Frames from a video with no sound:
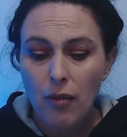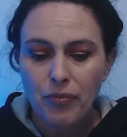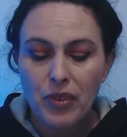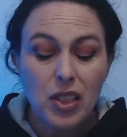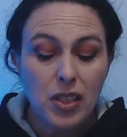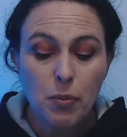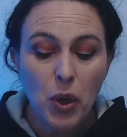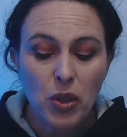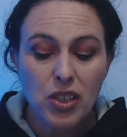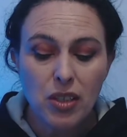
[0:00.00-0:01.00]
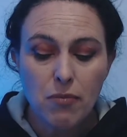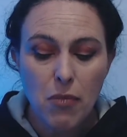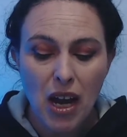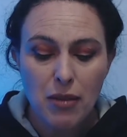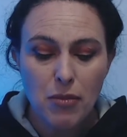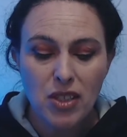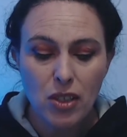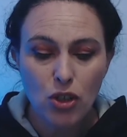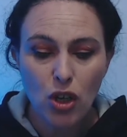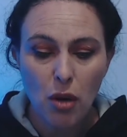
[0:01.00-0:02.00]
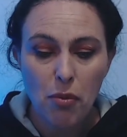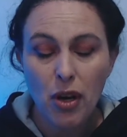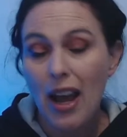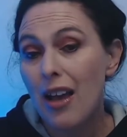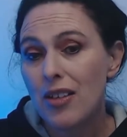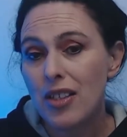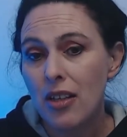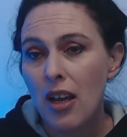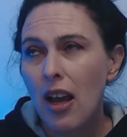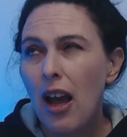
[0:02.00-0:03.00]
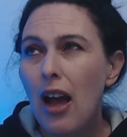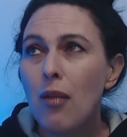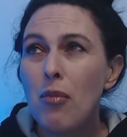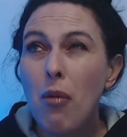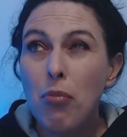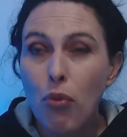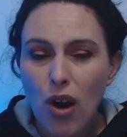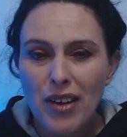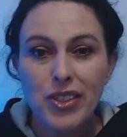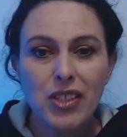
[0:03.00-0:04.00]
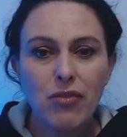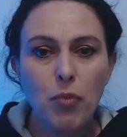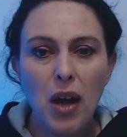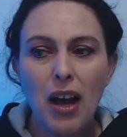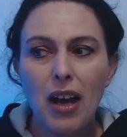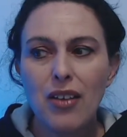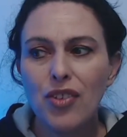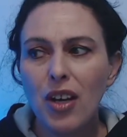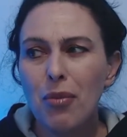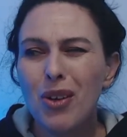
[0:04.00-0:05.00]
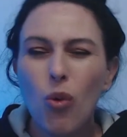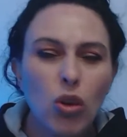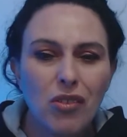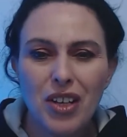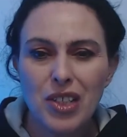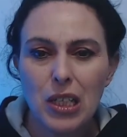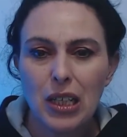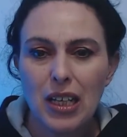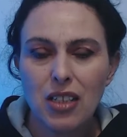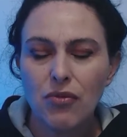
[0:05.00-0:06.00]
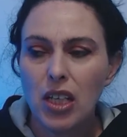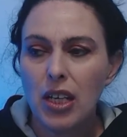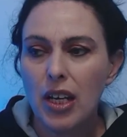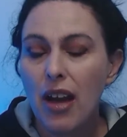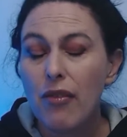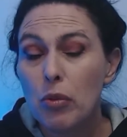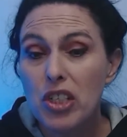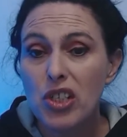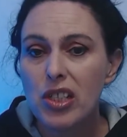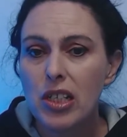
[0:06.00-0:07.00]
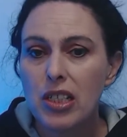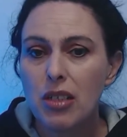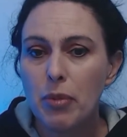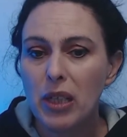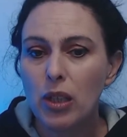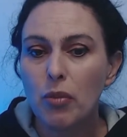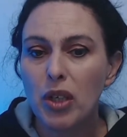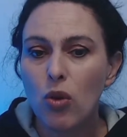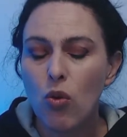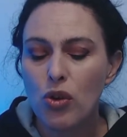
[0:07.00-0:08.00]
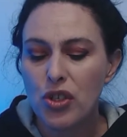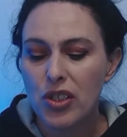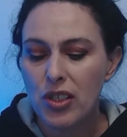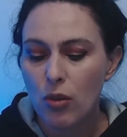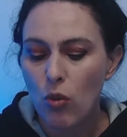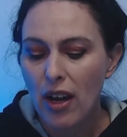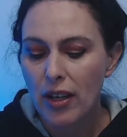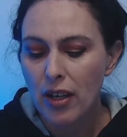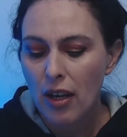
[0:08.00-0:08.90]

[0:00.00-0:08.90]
This person may misinterpret it as abrasive behavior, but all of us collectively are going to have it. We just need to be a little bit cautious in the way